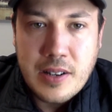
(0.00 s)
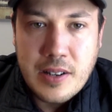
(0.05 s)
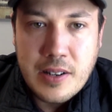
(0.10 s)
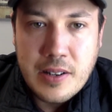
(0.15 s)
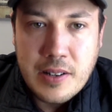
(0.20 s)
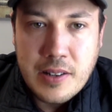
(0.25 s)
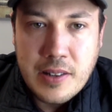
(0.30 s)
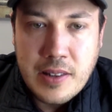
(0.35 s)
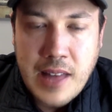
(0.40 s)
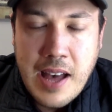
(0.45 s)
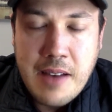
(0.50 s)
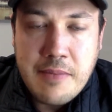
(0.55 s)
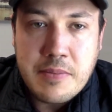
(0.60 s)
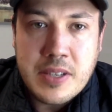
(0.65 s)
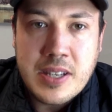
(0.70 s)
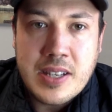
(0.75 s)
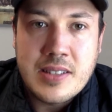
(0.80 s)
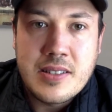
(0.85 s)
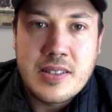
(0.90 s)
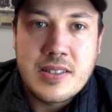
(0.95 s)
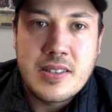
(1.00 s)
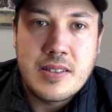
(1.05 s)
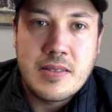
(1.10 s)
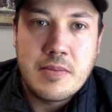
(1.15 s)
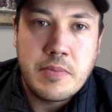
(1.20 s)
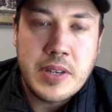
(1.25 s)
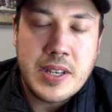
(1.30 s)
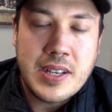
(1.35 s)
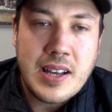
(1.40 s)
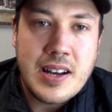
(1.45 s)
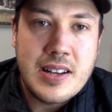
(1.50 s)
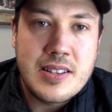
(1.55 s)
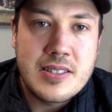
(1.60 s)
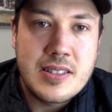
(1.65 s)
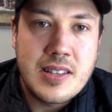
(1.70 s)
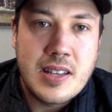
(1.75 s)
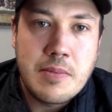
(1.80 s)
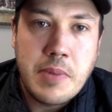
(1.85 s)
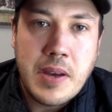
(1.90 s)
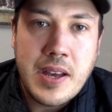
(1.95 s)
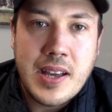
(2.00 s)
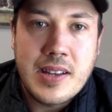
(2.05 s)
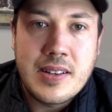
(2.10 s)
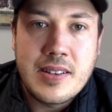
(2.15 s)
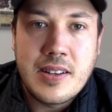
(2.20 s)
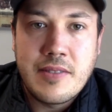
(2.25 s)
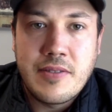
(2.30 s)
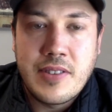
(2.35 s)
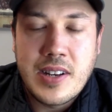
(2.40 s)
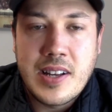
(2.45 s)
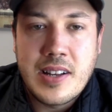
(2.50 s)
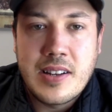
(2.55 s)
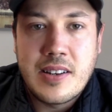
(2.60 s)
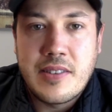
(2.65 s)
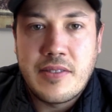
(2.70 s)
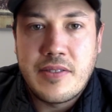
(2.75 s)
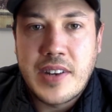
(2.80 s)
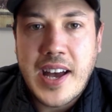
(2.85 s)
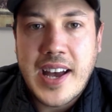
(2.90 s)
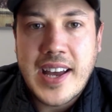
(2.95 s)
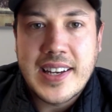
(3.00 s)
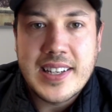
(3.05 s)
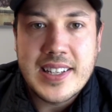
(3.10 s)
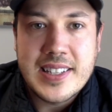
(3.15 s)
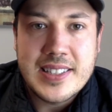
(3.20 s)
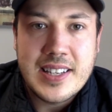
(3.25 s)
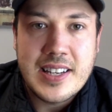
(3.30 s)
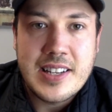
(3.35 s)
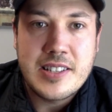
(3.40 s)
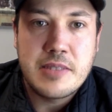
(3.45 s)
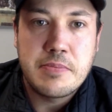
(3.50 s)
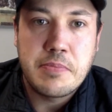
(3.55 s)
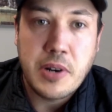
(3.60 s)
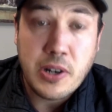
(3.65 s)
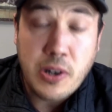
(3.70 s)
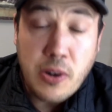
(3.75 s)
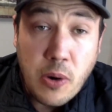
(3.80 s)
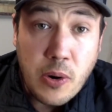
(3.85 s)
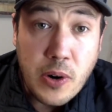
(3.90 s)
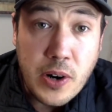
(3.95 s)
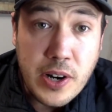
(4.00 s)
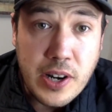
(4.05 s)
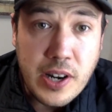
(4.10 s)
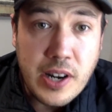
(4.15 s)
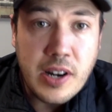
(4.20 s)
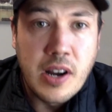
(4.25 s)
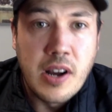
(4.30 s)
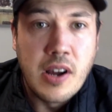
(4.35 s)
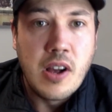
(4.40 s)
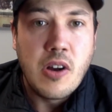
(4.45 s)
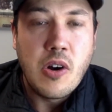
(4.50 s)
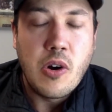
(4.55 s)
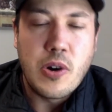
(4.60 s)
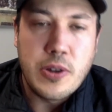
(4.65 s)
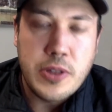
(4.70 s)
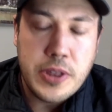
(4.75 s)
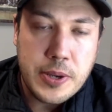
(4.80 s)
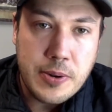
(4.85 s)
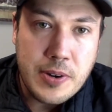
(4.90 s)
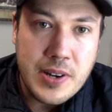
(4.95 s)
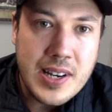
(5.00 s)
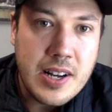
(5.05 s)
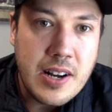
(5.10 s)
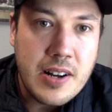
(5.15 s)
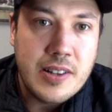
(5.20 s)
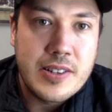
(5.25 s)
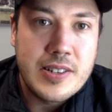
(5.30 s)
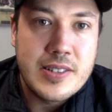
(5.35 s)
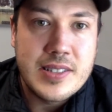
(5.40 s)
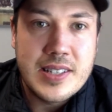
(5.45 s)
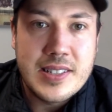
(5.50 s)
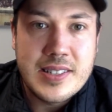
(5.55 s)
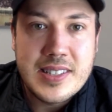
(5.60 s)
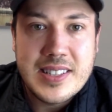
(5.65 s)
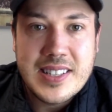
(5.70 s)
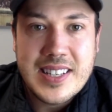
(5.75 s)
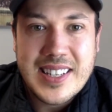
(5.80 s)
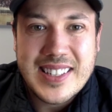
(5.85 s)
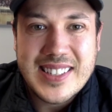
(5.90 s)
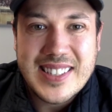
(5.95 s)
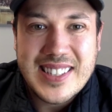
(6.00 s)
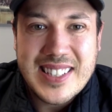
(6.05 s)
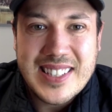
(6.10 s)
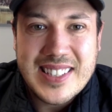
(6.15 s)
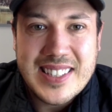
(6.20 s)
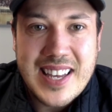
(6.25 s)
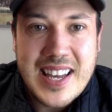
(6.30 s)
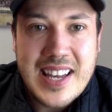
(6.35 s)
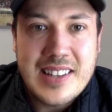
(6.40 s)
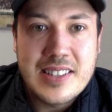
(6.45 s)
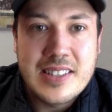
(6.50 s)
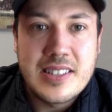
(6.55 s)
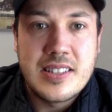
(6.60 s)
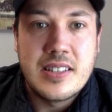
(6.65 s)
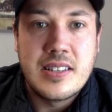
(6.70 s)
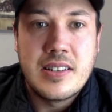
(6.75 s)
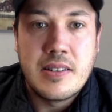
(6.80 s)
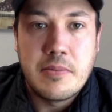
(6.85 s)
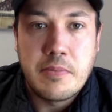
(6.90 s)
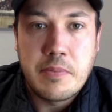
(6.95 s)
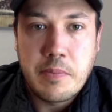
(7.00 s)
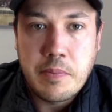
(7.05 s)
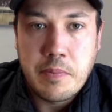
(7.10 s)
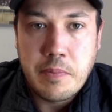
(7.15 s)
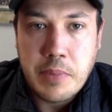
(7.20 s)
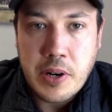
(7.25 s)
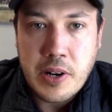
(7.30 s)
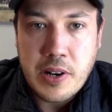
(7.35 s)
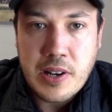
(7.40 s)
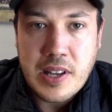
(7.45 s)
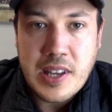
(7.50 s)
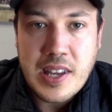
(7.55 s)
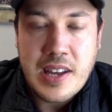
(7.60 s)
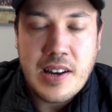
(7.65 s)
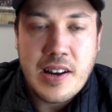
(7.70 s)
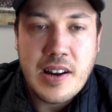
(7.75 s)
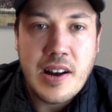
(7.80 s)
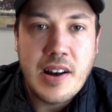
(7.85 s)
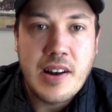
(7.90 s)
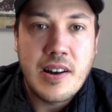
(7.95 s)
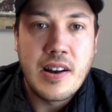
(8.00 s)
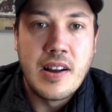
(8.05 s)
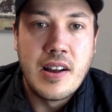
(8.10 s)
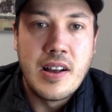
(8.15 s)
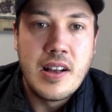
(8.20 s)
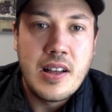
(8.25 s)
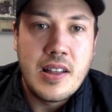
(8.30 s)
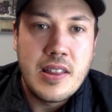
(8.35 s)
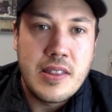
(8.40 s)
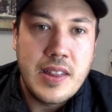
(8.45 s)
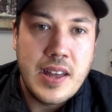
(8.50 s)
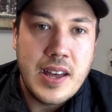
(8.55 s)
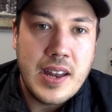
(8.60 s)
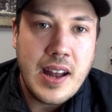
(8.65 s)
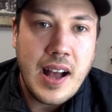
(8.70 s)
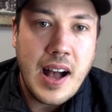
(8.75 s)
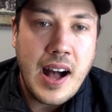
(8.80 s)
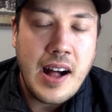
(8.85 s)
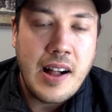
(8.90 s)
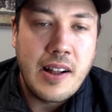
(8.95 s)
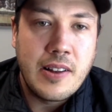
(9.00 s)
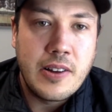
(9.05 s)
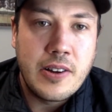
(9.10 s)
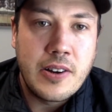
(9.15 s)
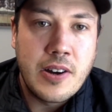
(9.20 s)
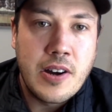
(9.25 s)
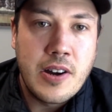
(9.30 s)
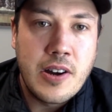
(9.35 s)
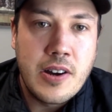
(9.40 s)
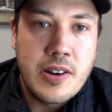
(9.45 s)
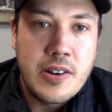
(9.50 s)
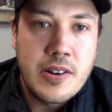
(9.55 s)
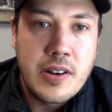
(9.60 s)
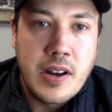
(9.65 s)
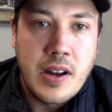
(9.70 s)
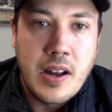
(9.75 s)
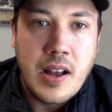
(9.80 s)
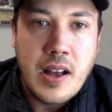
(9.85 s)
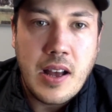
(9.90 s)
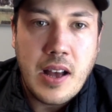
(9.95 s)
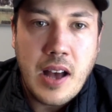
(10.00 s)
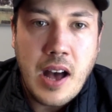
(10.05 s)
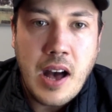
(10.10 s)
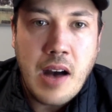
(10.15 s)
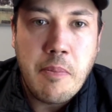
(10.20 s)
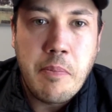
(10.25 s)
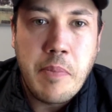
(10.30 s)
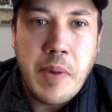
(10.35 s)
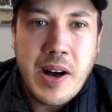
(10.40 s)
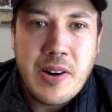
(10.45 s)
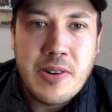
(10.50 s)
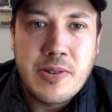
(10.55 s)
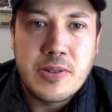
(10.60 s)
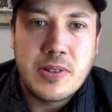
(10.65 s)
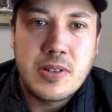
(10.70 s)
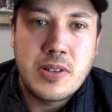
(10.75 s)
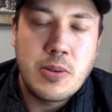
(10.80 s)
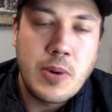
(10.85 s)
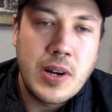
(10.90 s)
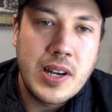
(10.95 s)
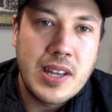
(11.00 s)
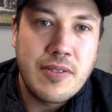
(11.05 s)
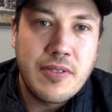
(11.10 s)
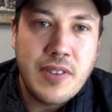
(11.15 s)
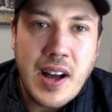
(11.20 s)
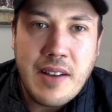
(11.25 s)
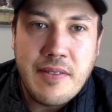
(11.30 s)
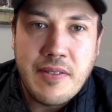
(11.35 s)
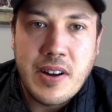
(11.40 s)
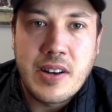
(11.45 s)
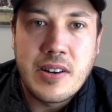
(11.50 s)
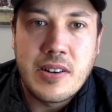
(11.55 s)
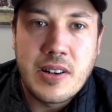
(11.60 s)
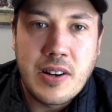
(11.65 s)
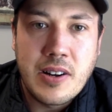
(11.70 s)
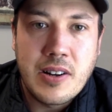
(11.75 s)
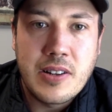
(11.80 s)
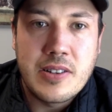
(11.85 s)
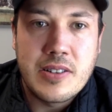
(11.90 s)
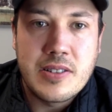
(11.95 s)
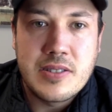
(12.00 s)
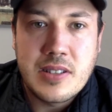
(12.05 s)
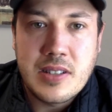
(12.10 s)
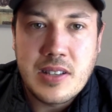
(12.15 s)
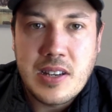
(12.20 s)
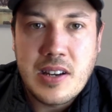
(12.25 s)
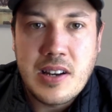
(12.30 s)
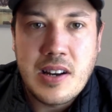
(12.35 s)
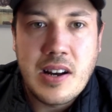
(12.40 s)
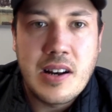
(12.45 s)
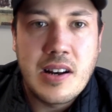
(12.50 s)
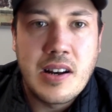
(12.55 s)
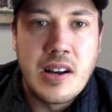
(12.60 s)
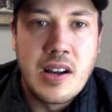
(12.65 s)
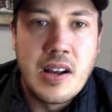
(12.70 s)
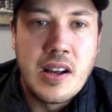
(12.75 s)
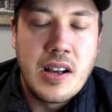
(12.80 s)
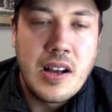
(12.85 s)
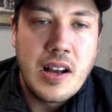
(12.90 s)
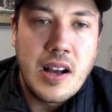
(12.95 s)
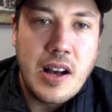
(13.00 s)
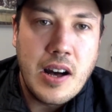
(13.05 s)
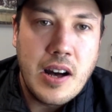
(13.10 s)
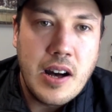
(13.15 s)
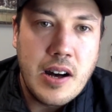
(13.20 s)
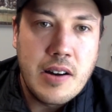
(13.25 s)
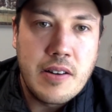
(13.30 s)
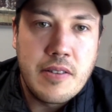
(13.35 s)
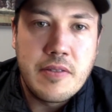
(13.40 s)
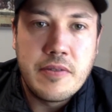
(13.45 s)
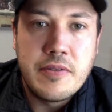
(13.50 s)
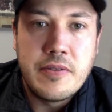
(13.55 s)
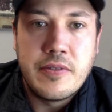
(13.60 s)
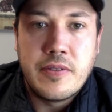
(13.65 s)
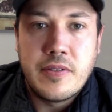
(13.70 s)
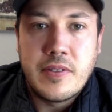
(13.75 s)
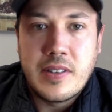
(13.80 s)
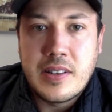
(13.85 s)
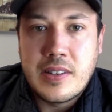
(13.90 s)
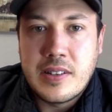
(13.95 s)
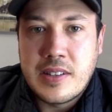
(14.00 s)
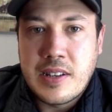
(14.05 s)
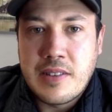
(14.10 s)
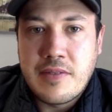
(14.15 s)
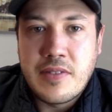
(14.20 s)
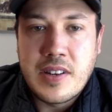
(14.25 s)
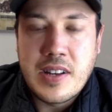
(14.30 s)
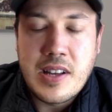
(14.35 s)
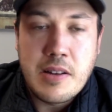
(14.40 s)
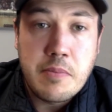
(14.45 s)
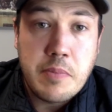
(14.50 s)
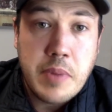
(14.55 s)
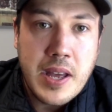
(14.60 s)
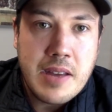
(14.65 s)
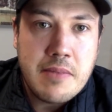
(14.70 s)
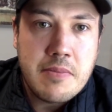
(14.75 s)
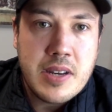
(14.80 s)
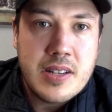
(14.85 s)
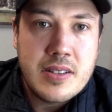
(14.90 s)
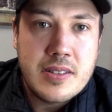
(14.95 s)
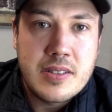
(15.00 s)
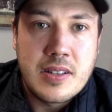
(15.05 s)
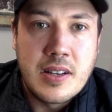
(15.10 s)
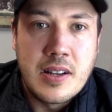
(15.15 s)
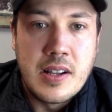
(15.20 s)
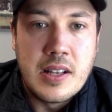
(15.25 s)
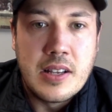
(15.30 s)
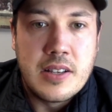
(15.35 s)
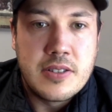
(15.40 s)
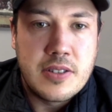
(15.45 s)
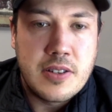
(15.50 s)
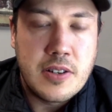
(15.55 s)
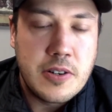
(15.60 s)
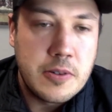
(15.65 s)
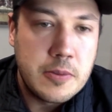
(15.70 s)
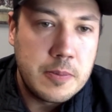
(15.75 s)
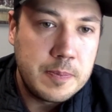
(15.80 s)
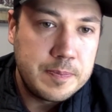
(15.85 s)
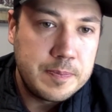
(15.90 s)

that means because they pay a dividend of 90 cents per quarter or $3.60 per year, that I'll earn about $2,500 a year of dividend payments. So